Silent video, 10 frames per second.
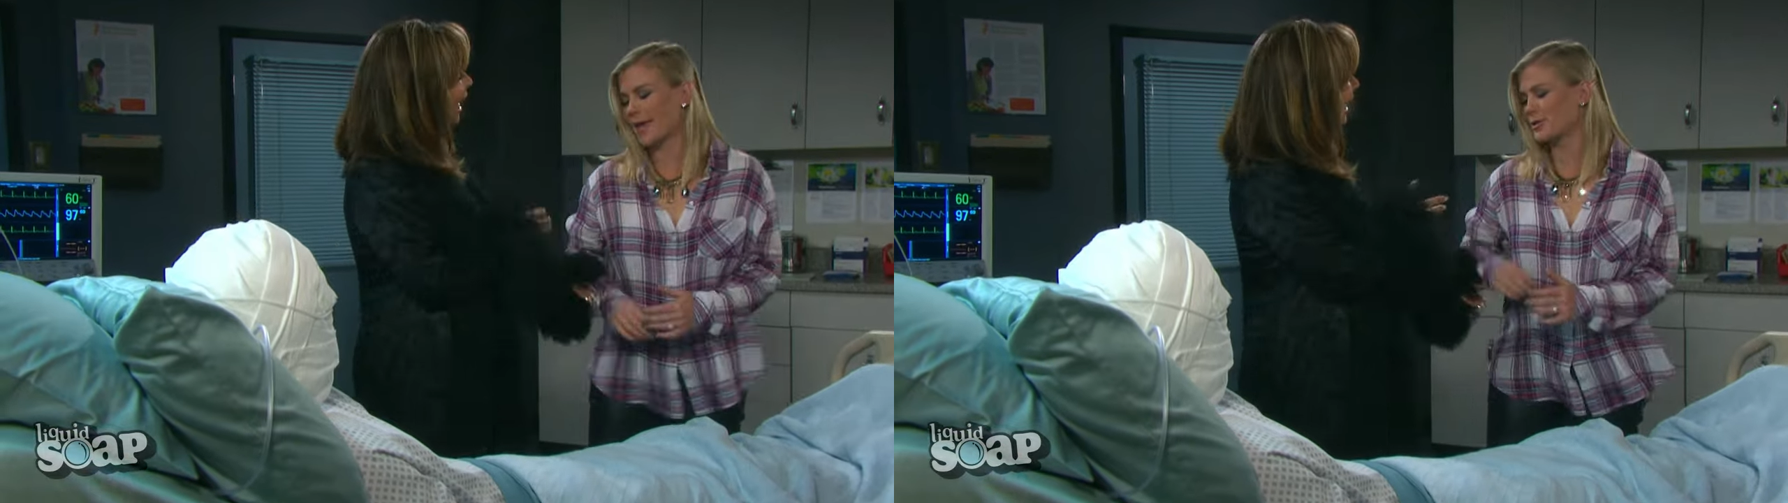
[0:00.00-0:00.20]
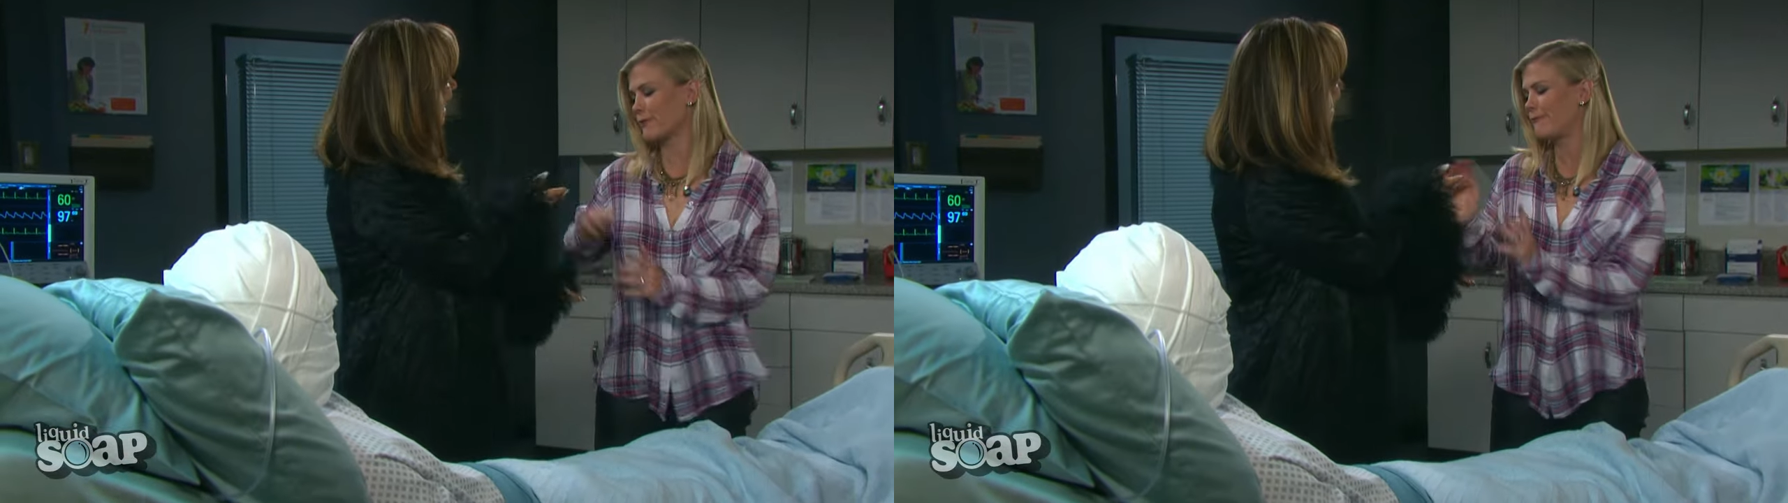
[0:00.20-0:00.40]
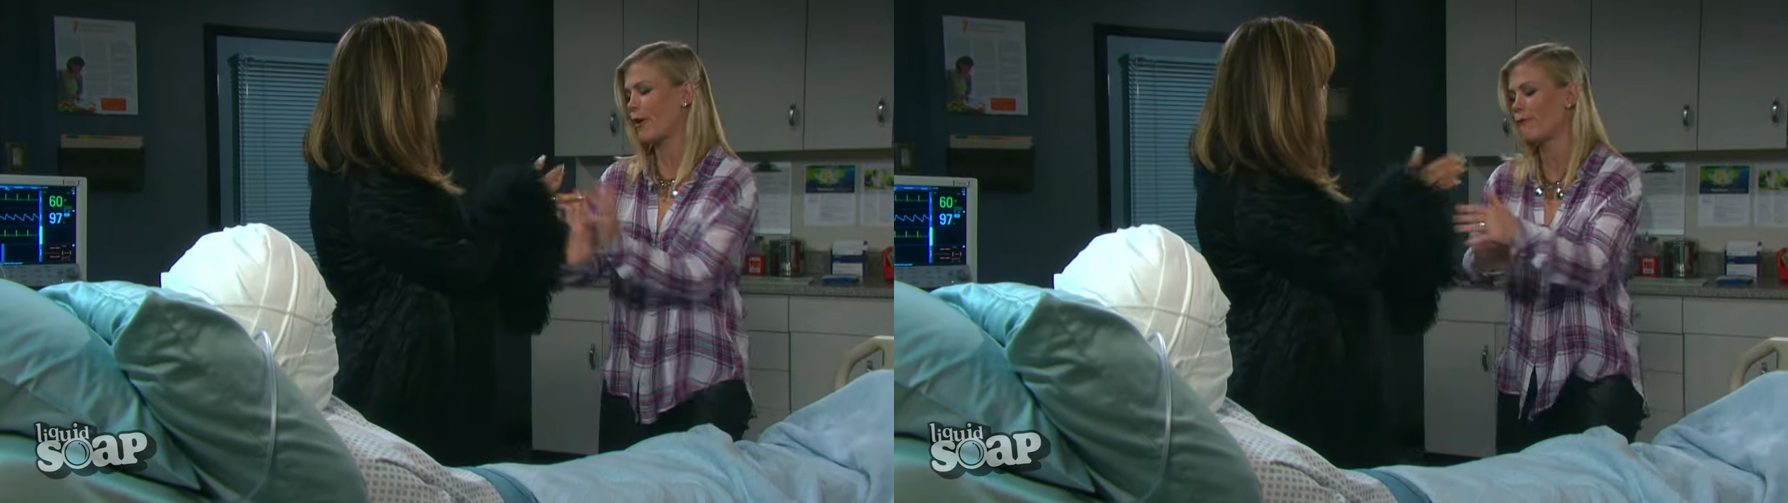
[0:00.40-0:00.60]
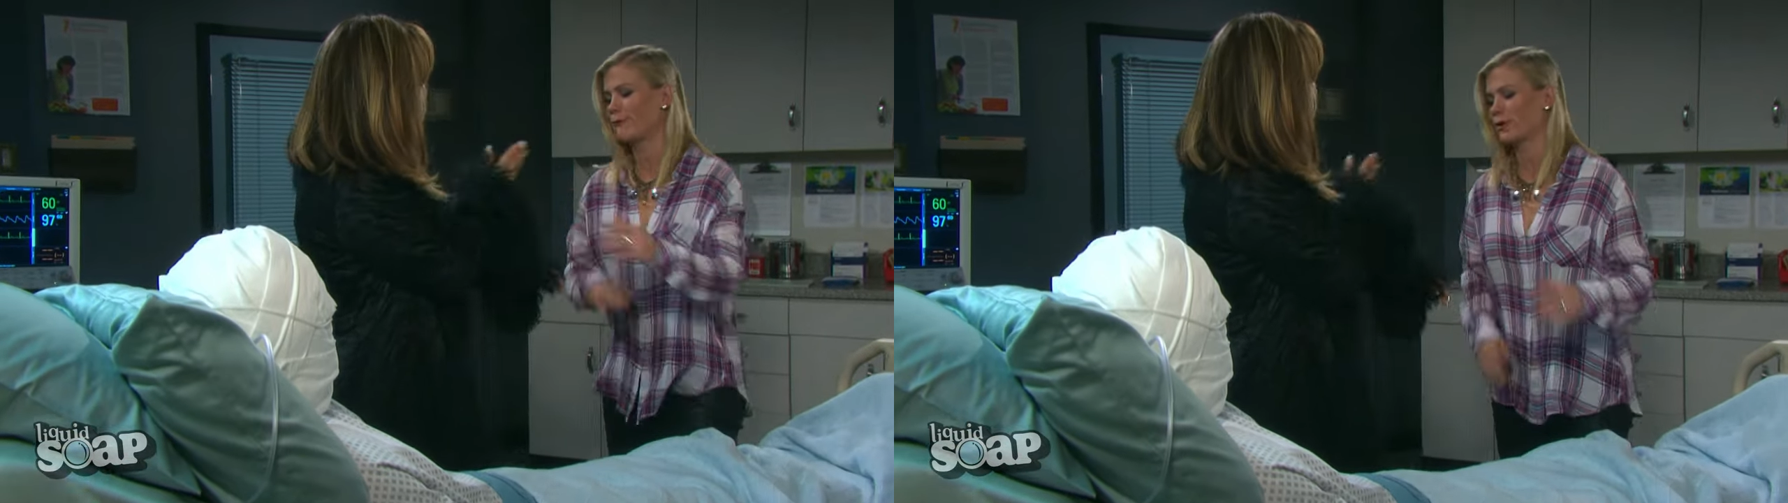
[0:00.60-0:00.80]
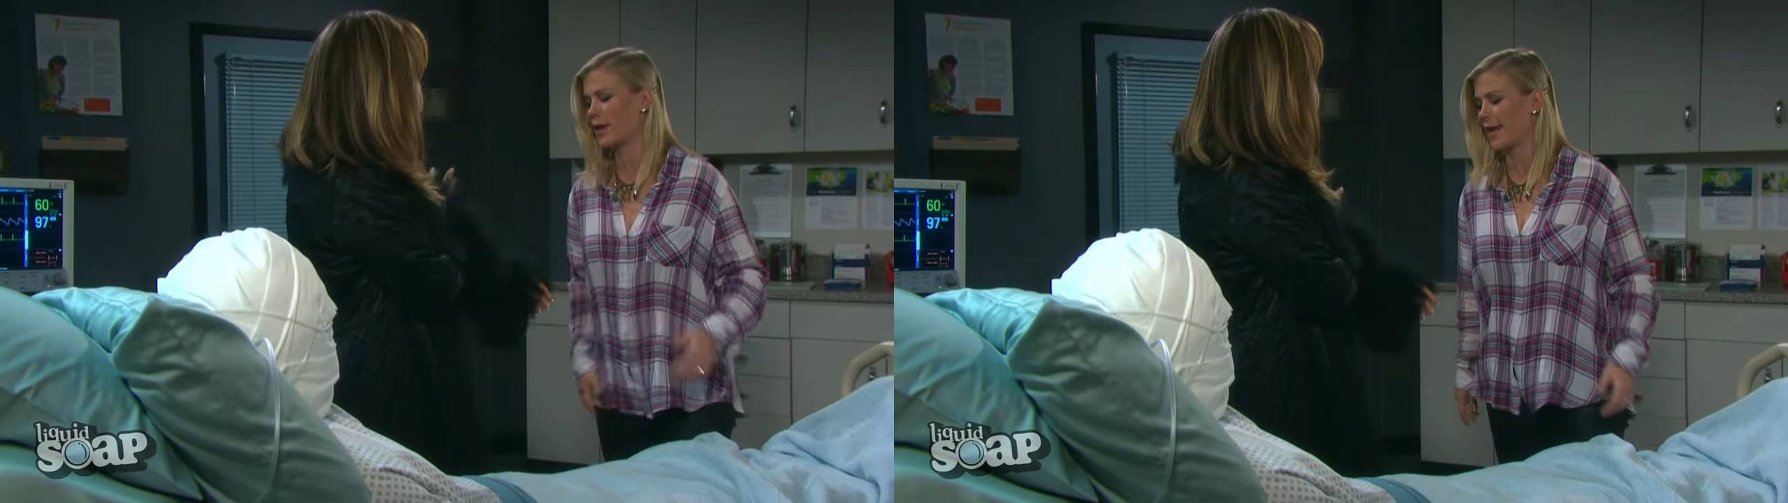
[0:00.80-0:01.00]
Get your faux
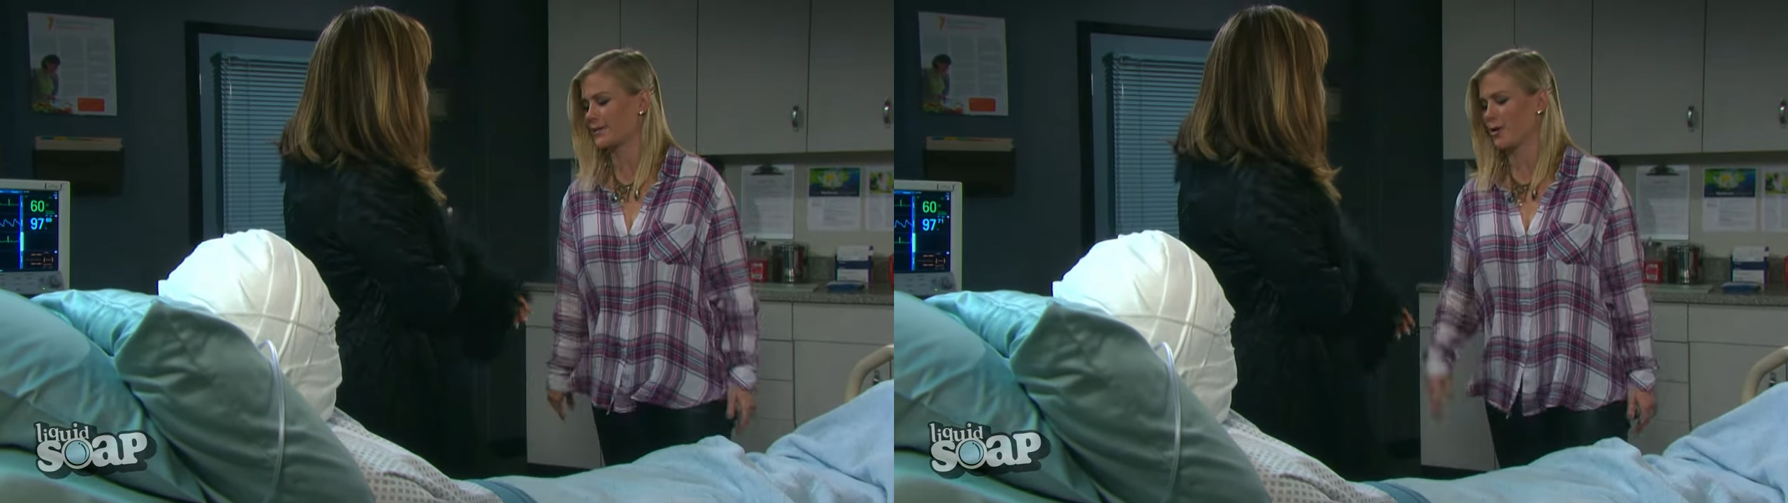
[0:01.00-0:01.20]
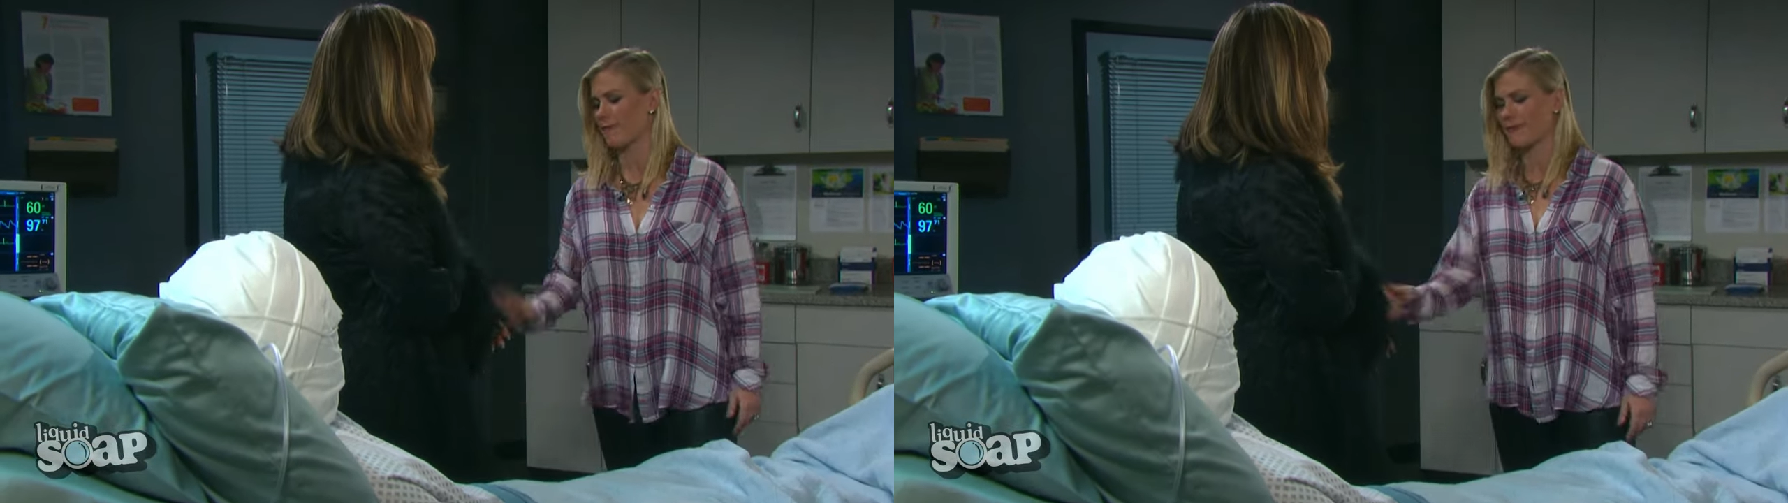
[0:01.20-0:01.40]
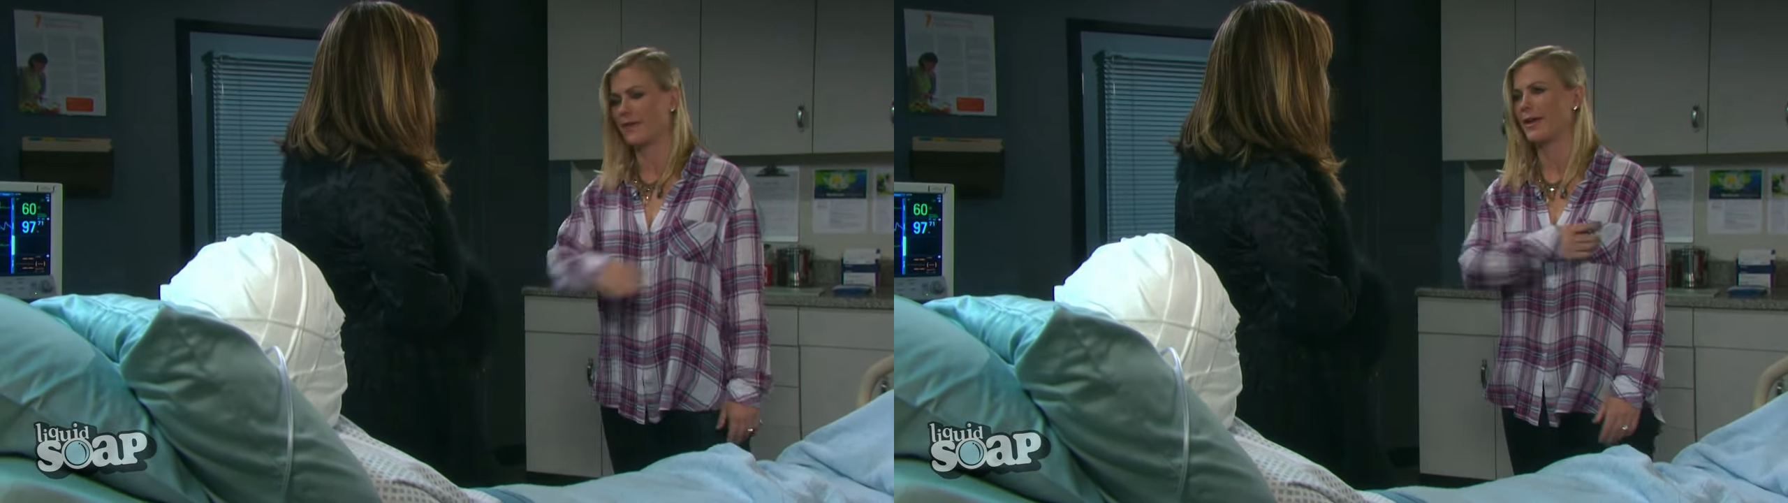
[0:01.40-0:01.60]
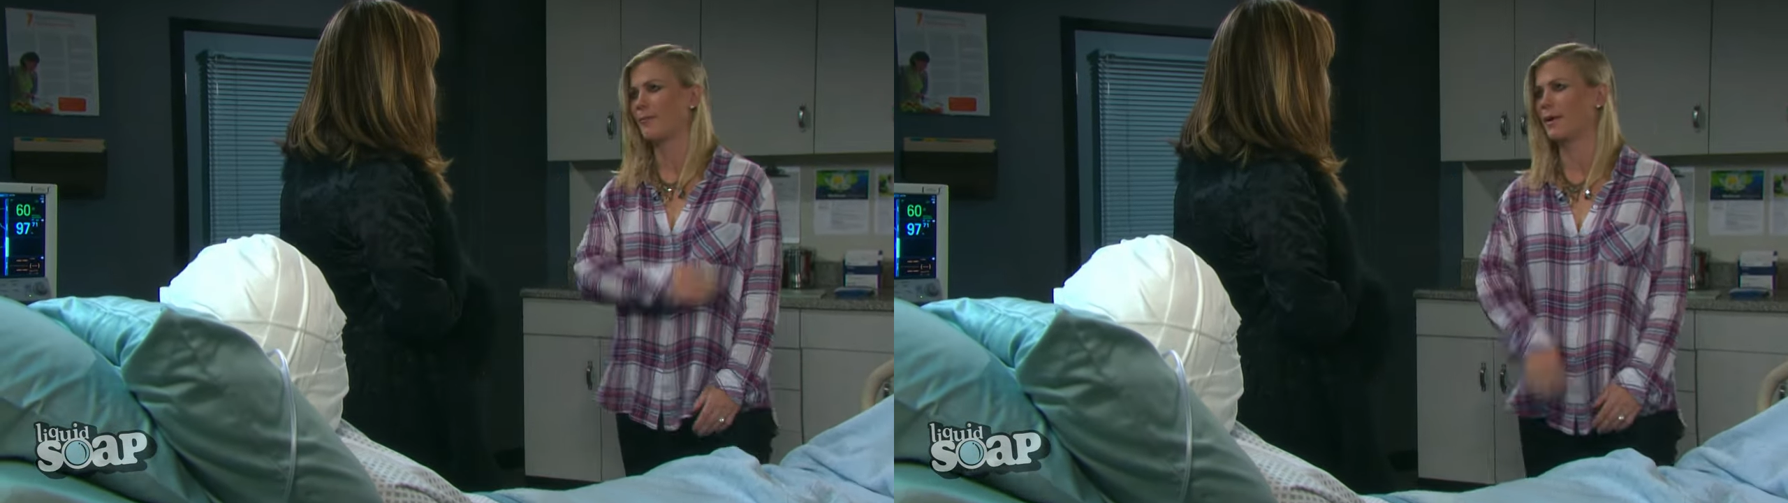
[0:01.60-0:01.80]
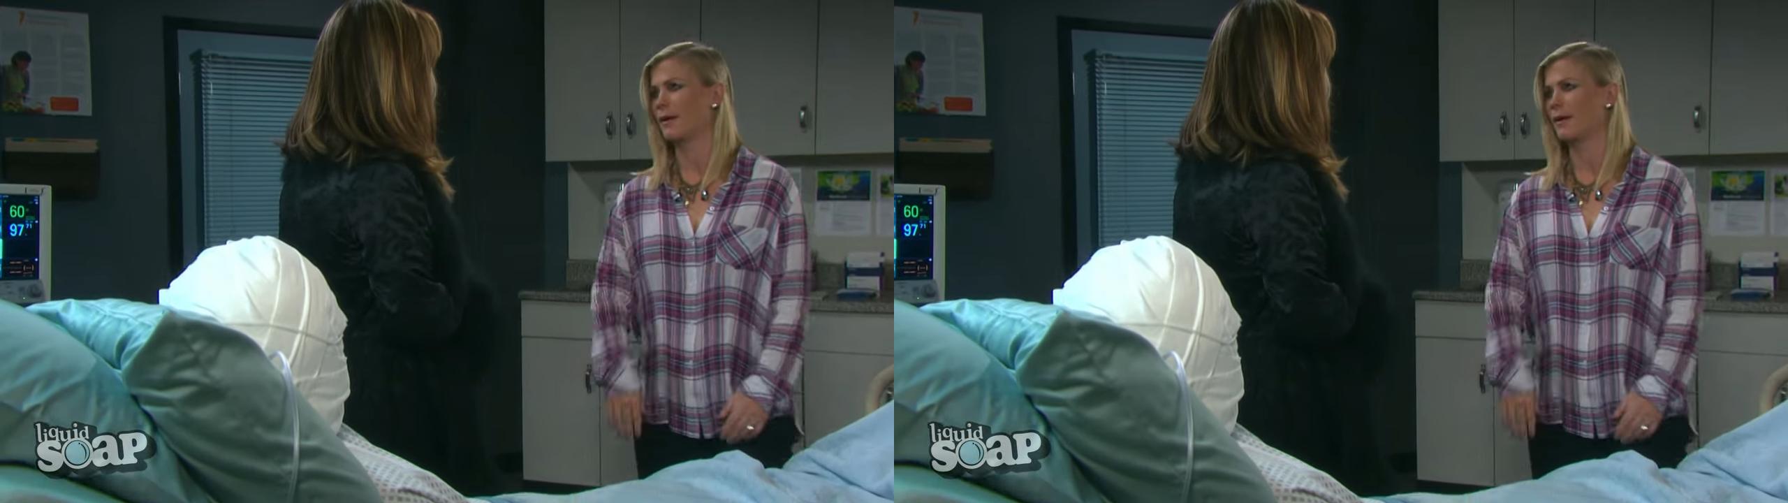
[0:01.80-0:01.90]
fur hand they, off of him.